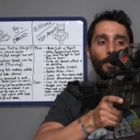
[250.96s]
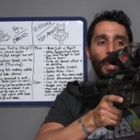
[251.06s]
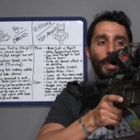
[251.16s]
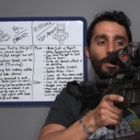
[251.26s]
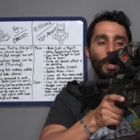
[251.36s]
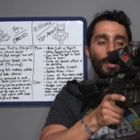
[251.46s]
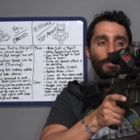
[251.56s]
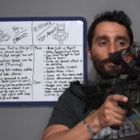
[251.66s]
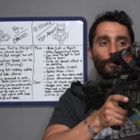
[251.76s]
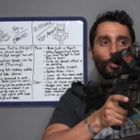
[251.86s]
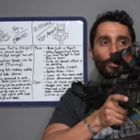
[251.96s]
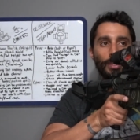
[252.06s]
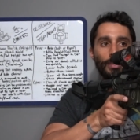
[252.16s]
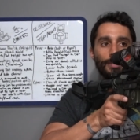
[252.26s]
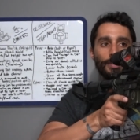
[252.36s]
And for
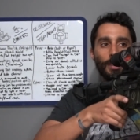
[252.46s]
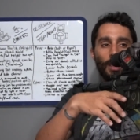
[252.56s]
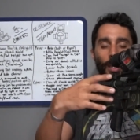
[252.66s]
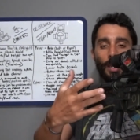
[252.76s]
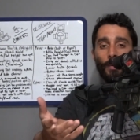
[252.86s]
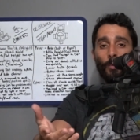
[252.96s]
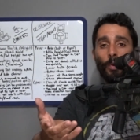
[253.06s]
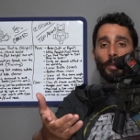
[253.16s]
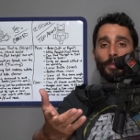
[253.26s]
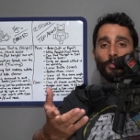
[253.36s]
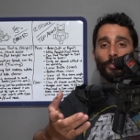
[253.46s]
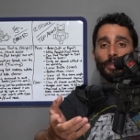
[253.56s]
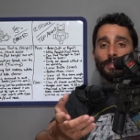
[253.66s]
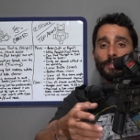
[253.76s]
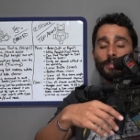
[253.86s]
this, one of the
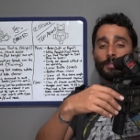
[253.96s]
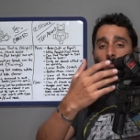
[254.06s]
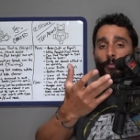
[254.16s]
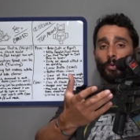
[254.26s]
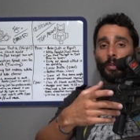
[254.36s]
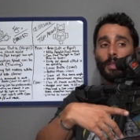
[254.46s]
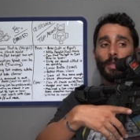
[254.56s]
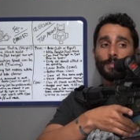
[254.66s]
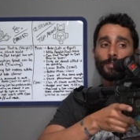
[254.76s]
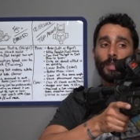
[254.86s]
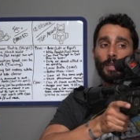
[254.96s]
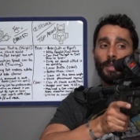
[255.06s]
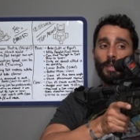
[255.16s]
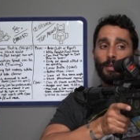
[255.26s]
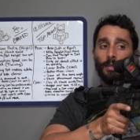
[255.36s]
reasons for it is so that
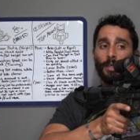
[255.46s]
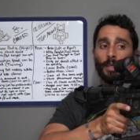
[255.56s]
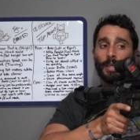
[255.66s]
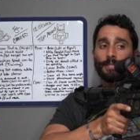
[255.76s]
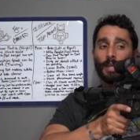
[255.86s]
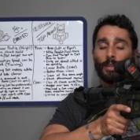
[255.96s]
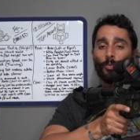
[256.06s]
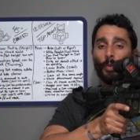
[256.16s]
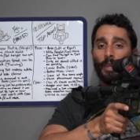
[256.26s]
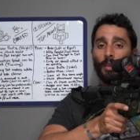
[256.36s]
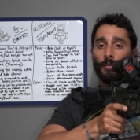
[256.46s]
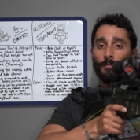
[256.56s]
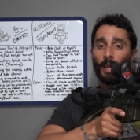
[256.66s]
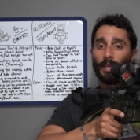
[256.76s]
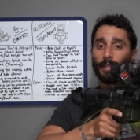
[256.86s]
it gets out of the way of
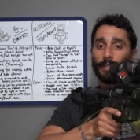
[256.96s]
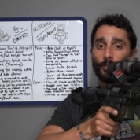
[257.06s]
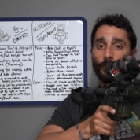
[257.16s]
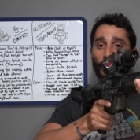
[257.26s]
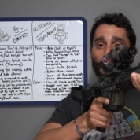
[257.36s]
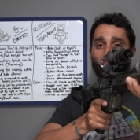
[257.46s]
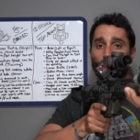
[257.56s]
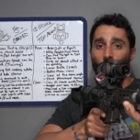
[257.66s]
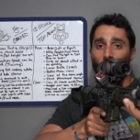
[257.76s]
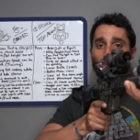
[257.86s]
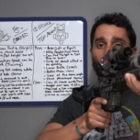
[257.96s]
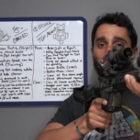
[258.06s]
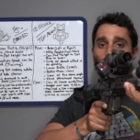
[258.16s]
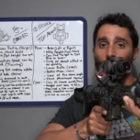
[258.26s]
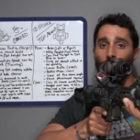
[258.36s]
my laser devices, so I could
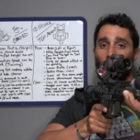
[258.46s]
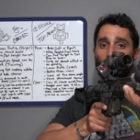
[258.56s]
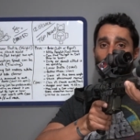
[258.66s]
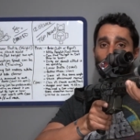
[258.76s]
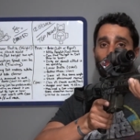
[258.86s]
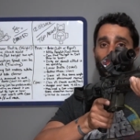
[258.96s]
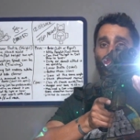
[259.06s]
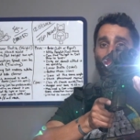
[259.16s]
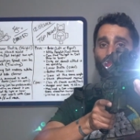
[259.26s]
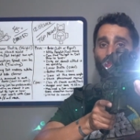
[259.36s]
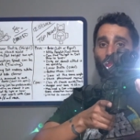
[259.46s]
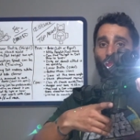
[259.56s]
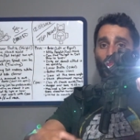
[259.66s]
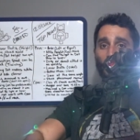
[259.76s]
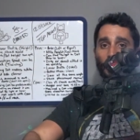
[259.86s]
still use lasers. So my
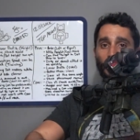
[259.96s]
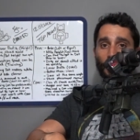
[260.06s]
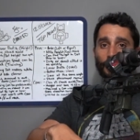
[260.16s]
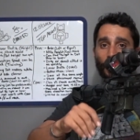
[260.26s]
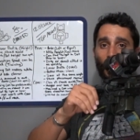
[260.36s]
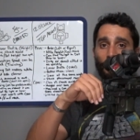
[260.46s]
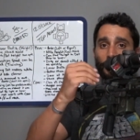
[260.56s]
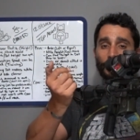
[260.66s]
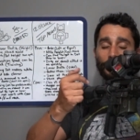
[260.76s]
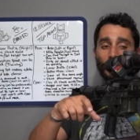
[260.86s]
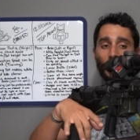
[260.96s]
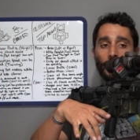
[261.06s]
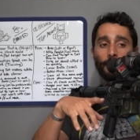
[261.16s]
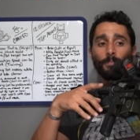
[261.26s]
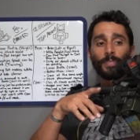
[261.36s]
white light is off to the
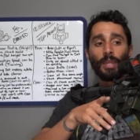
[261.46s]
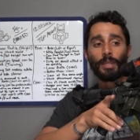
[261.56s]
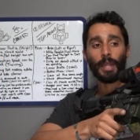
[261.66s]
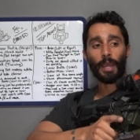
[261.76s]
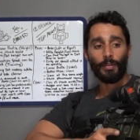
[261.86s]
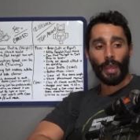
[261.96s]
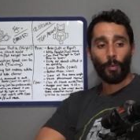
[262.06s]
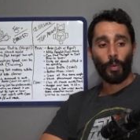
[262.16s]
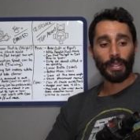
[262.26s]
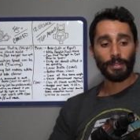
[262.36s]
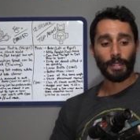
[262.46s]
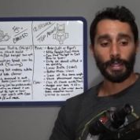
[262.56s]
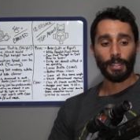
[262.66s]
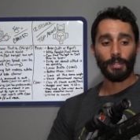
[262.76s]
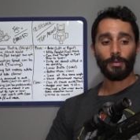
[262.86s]
side. Now that white
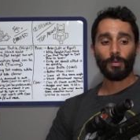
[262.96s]
light,